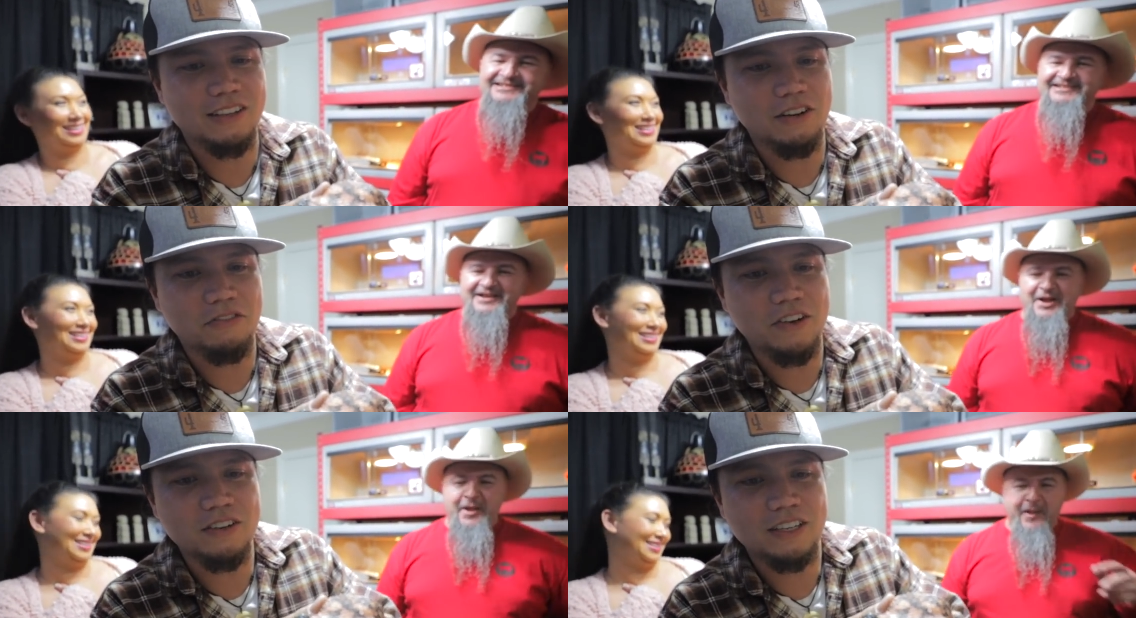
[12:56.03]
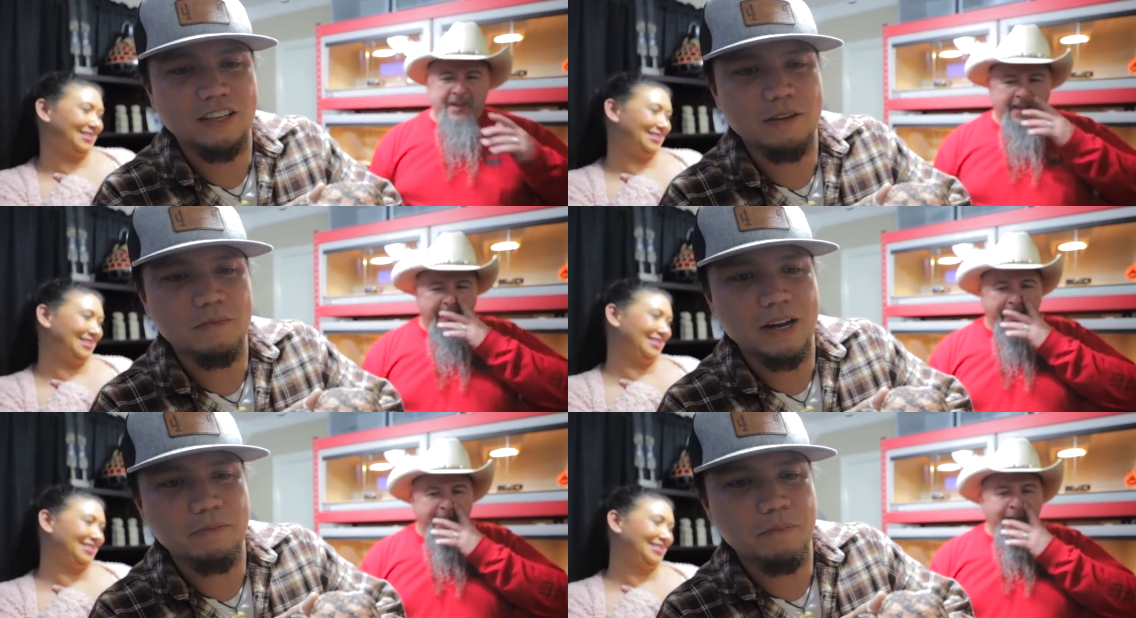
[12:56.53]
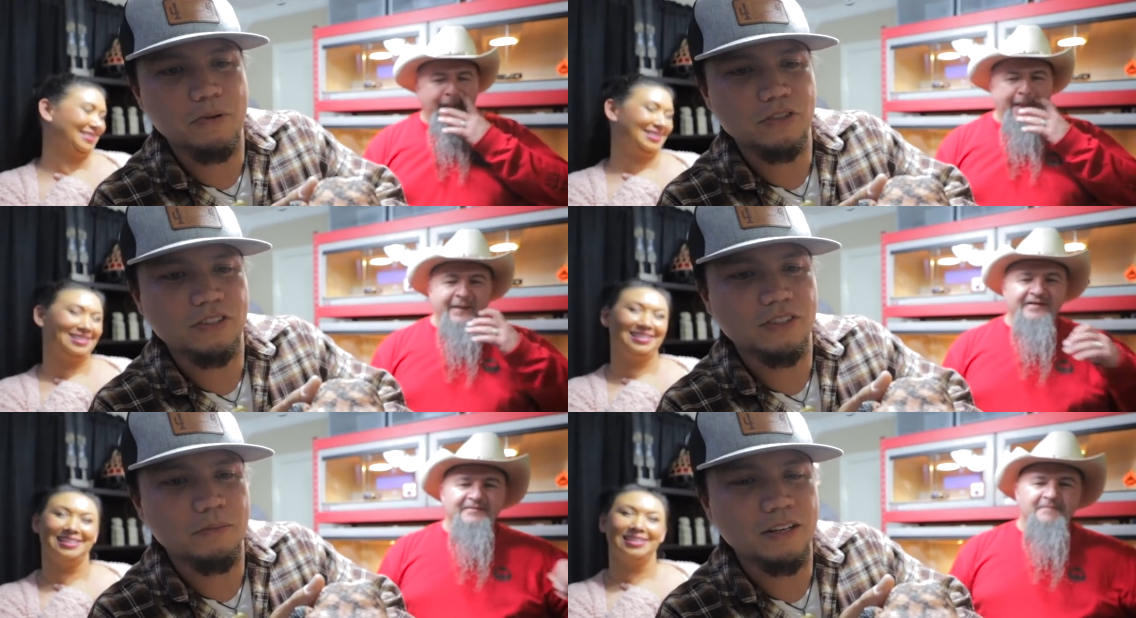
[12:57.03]
Speaker 1: a little funky. You might be
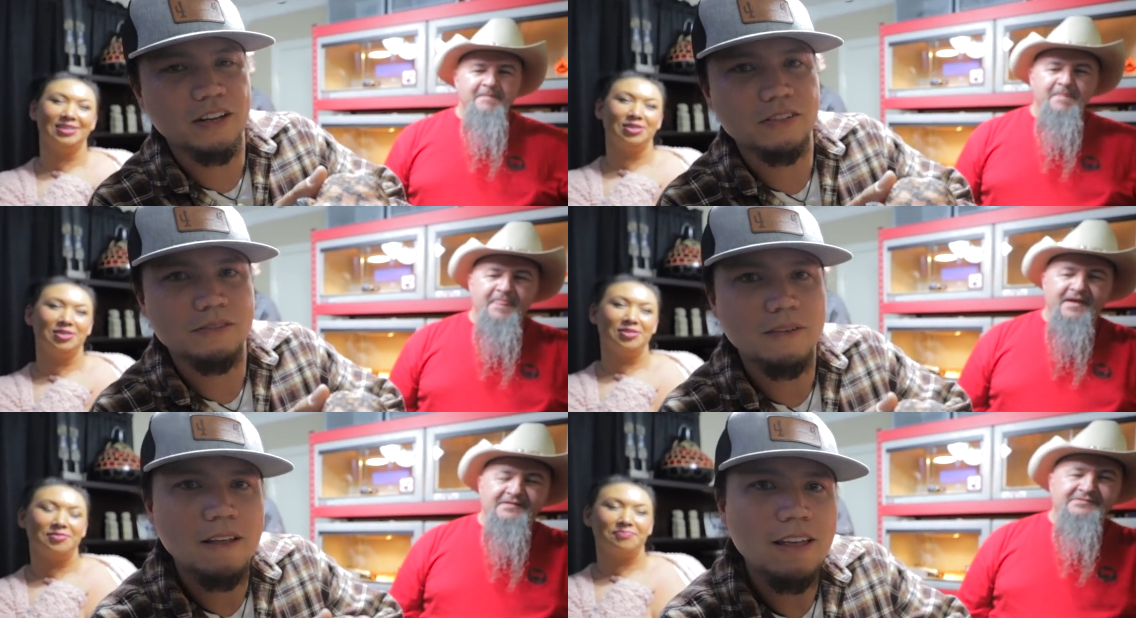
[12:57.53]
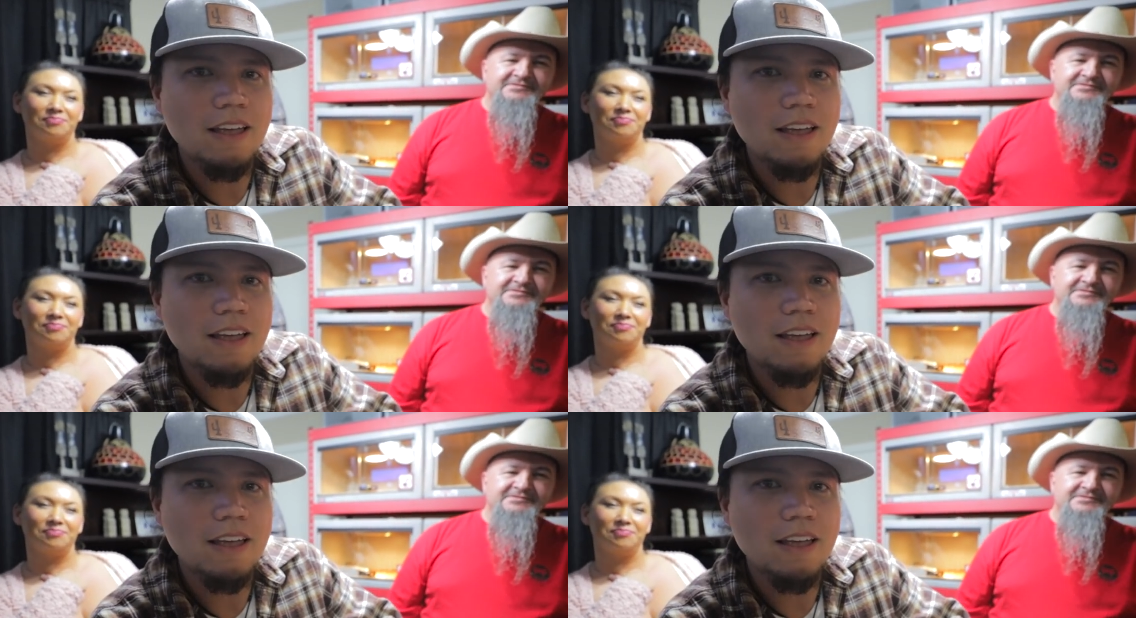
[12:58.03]
pushing something else